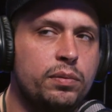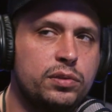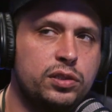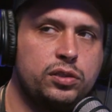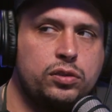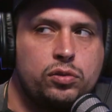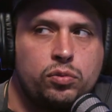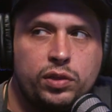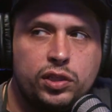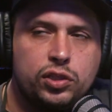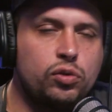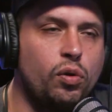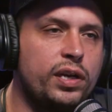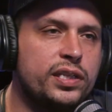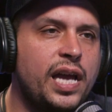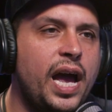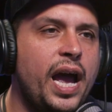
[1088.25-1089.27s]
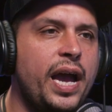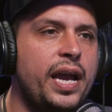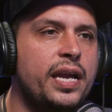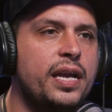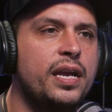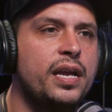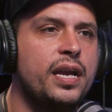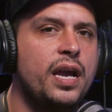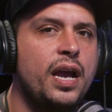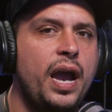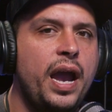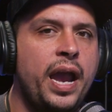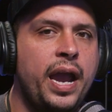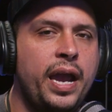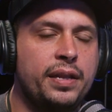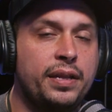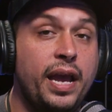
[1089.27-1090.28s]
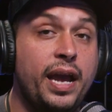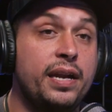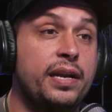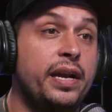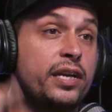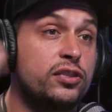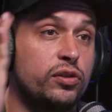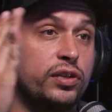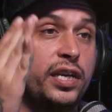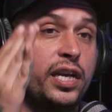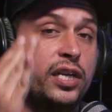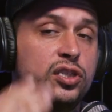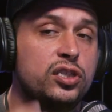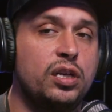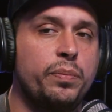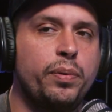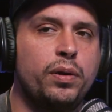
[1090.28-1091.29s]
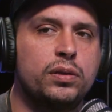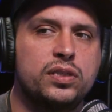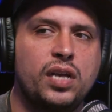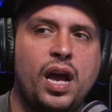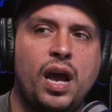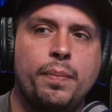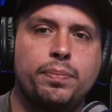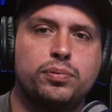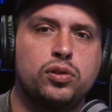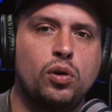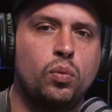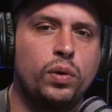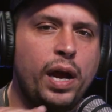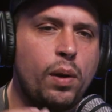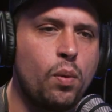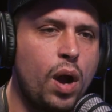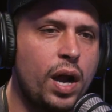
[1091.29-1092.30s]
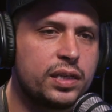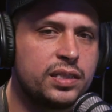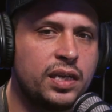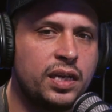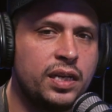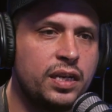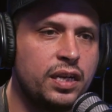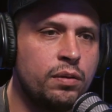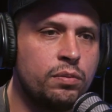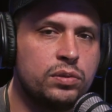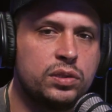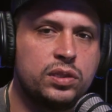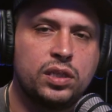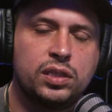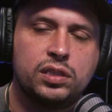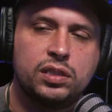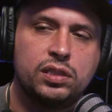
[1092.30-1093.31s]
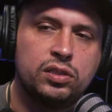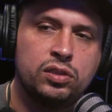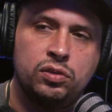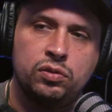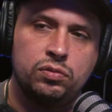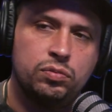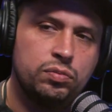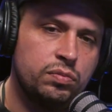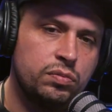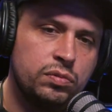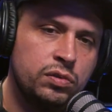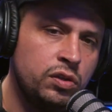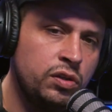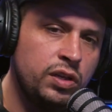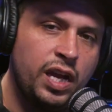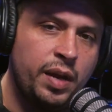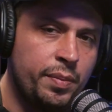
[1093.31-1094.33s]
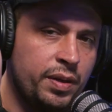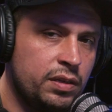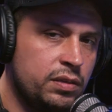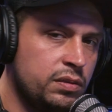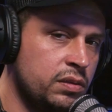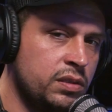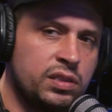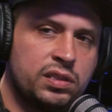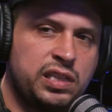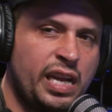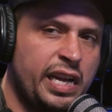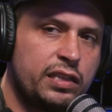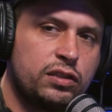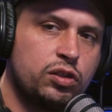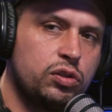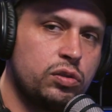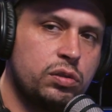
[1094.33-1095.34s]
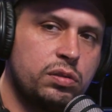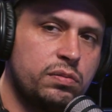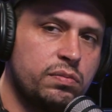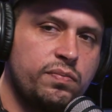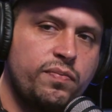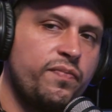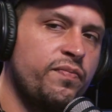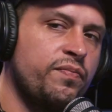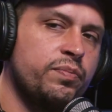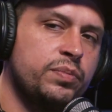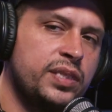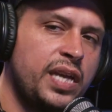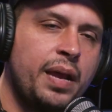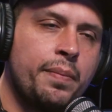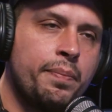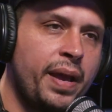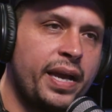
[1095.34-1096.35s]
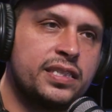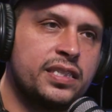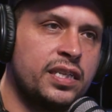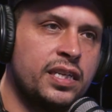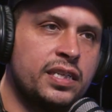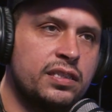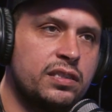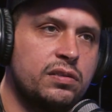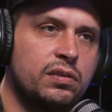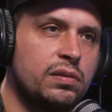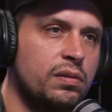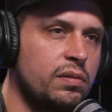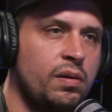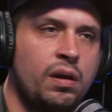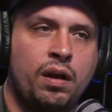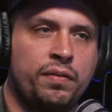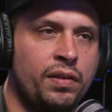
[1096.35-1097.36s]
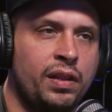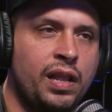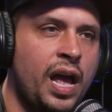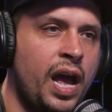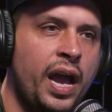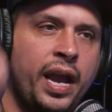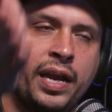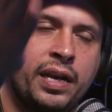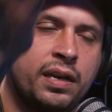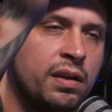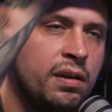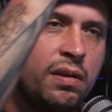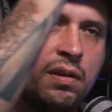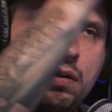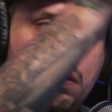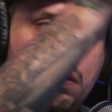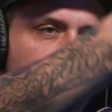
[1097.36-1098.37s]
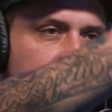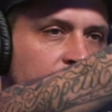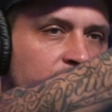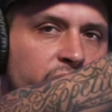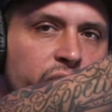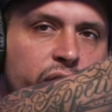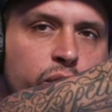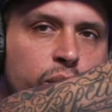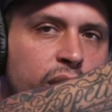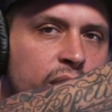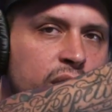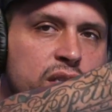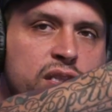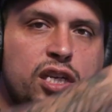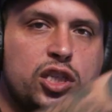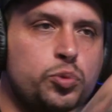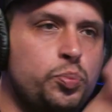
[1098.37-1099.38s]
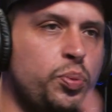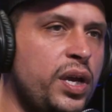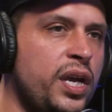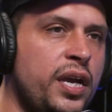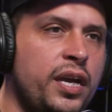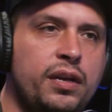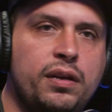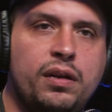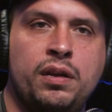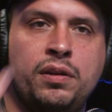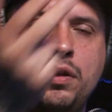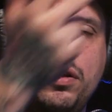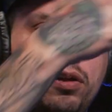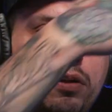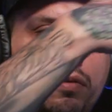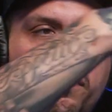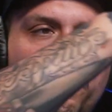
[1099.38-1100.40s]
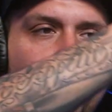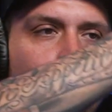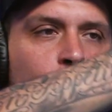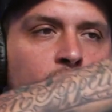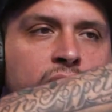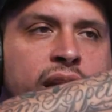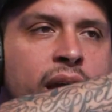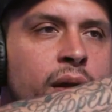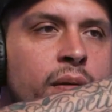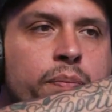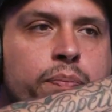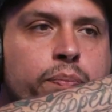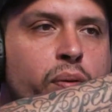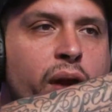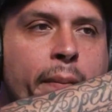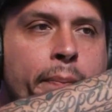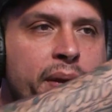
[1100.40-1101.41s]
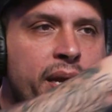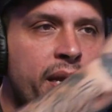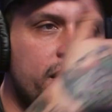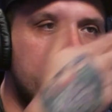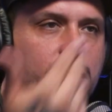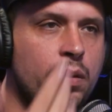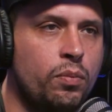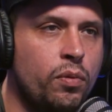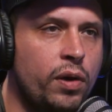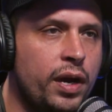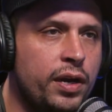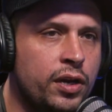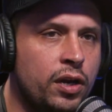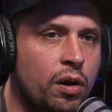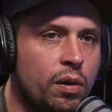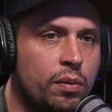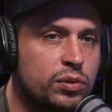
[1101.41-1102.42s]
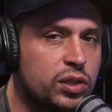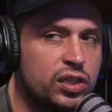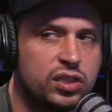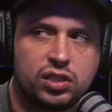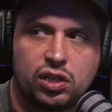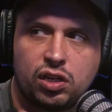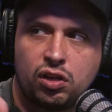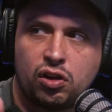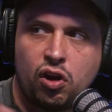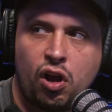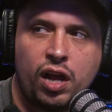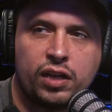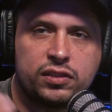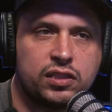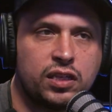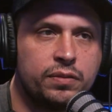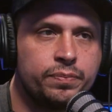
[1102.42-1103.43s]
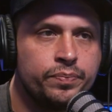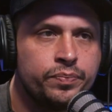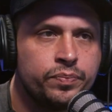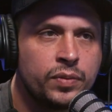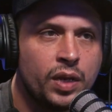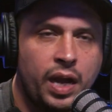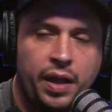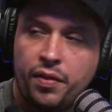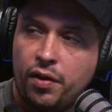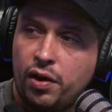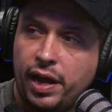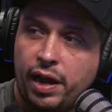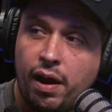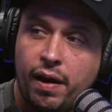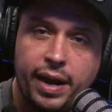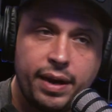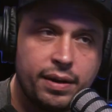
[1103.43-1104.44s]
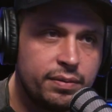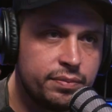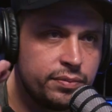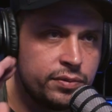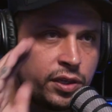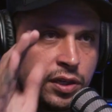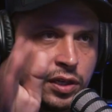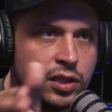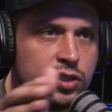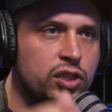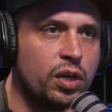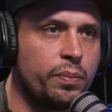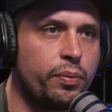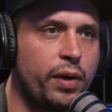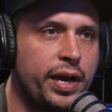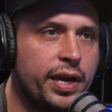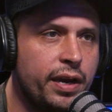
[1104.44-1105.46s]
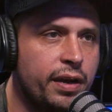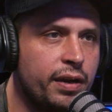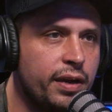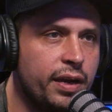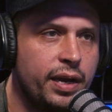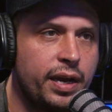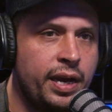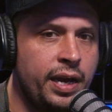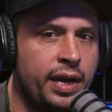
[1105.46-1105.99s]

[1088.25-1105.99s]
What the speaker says: And it was 3 stories high. And they had an extra kitchen up on top. So when I walked in, it was just, you name it, just like 10 Mexicans on the line, another 3 on the dish pit, another 4 down prepping somewhere. You know, it was just constant. And they're like, all right, you're going to jump right here.